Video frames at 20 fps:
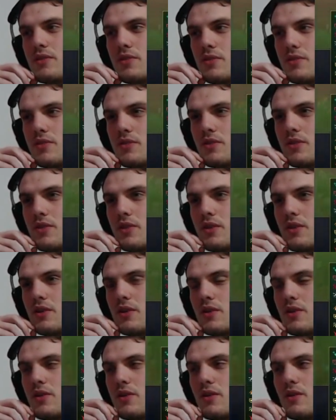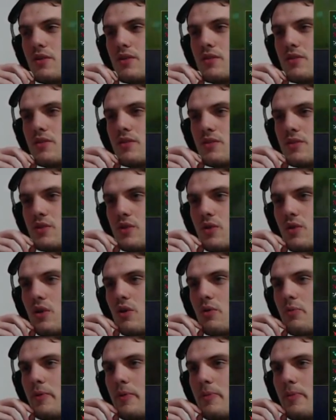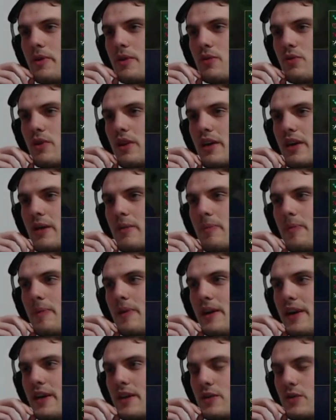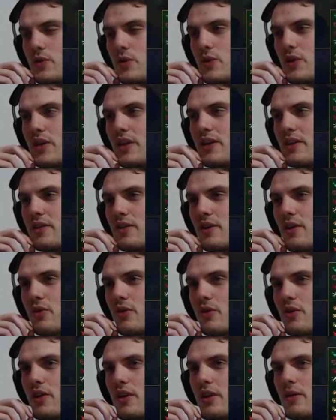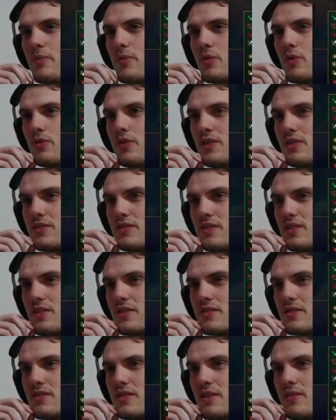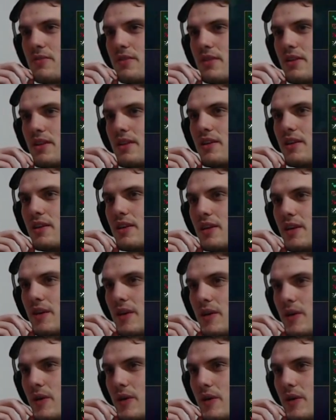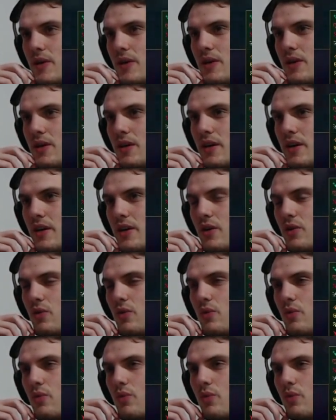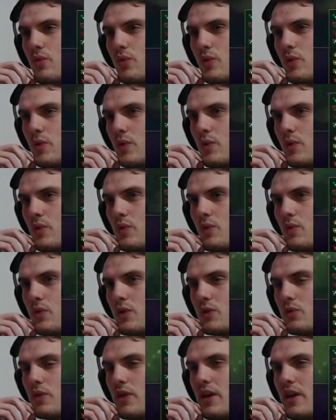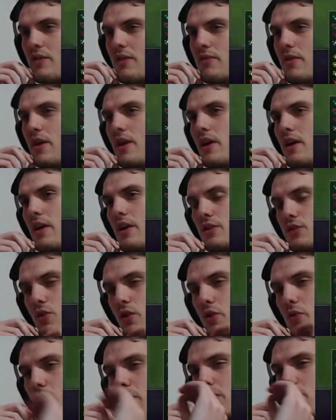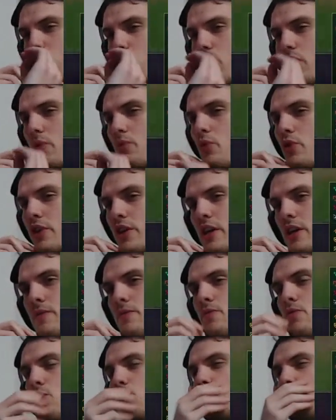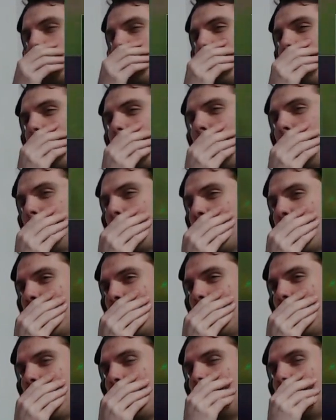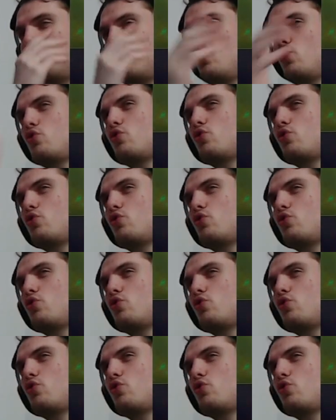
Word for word: decision. So I'll prepare you like a plan so you can, how you can improve these things. Definitely, I know what we have. So I want one more game from today. Do you